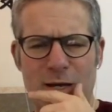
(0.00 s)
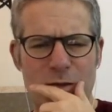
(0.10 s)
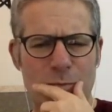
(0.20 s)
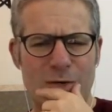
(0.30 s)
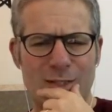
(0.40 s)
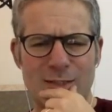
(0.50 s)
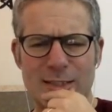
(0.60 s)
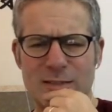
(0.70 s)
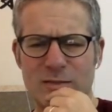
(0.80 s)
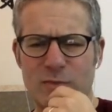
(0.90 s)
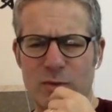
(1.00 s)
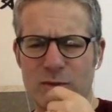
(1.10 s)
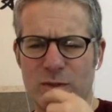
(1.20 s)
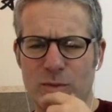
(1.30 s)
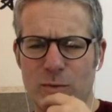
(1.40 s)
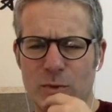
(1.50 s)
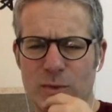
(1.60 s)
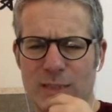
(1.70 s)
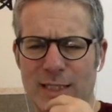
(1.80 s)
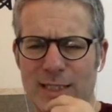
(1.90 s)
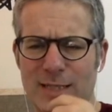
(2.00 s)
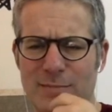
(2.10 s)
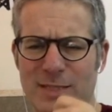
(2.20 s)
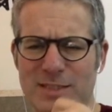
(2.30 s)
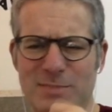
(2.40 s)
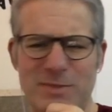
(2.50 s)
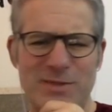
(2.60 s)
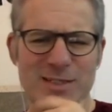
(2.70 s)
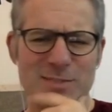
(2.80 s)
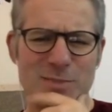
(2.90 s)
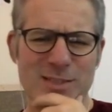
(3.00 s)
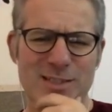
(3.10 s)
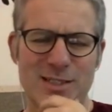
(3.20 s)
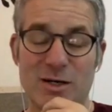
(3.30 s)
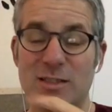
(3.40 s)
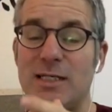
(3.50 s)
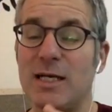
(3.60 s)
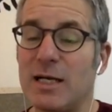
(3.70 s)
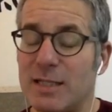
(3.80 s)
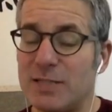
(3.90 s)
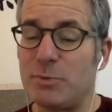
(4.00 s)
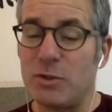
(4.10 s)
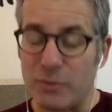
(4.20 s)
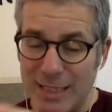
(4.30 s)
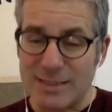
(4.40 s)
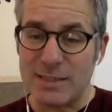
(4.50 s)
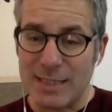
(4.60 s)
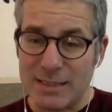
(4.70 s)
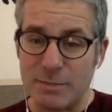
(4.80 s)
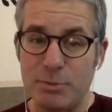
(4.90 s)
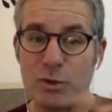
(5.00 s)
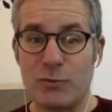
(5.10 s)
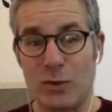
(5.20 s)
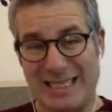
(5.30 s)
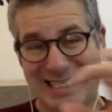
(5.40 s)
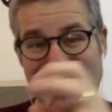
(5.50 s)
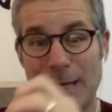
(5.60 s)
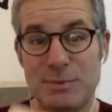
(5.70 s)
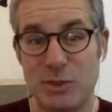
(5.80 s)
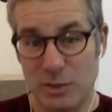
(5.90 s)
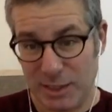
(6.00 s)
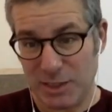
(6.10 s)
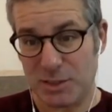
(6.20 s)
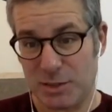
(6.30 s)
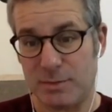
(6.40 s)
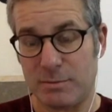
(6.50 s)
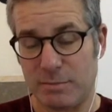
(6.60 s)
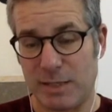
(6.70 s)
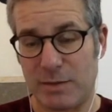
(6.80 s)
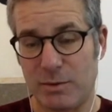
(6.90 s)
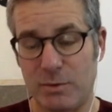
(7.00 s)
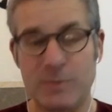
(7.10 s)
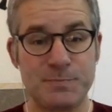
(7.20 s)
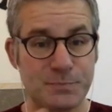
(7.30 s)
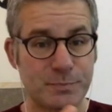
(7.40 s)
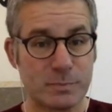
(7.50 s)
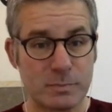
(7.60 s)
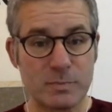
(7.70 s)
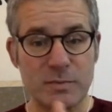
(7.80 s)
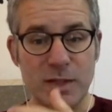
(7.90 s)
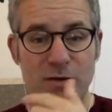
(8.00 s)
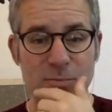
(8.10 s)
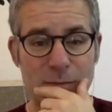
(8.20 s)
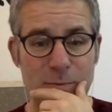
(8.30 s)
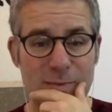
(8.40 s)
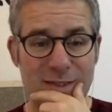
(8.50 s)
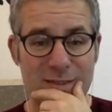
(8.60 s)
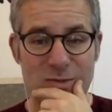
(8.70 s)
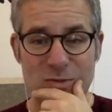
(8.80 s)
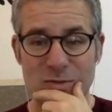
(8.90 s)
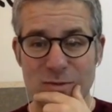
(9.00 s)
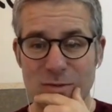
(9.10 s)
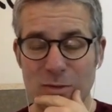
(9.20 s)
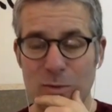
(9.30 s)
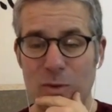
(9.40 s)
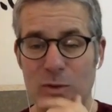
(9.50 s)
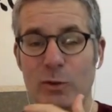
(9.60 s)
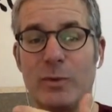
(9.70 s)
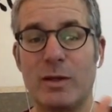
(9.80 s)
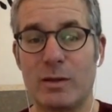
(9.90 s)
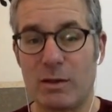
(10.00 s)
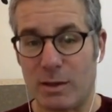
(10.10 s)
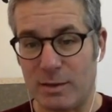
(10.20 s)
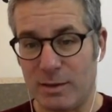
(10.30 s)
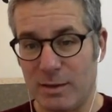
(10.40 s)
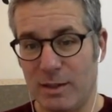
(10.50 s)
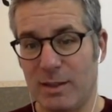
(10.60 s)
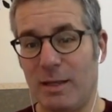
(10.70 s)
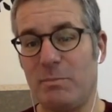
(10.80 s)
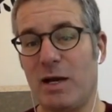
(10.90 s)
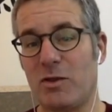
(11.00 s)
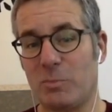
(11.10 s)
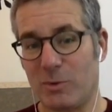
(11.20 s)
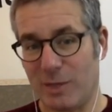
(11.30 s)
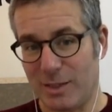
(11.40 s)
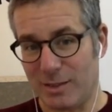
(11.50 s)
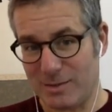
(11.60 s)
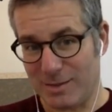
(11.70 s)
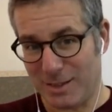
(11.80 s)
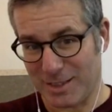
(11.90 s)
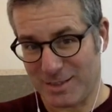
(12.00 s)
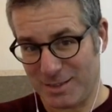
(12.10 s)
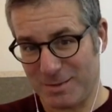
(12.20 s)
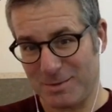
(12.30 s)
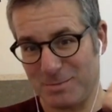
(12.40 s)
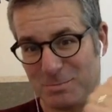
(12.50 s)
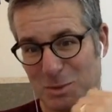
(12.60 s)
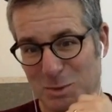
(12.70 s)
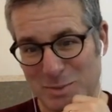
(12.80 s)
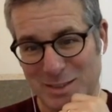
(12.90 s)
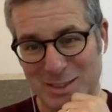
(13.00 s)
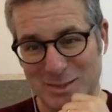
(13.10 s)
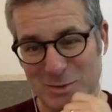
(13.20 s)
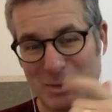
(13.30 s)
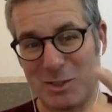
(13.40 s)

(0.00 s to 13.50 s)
Matthew Miranda likes to focus on the rules and let my spirit express the art. See, that's beautiful. That's a beautiful encapsulation, Matthew, of Pablo Picasso's quote. Who would have thought that Matthew Miranda is the next Pablo Picasso?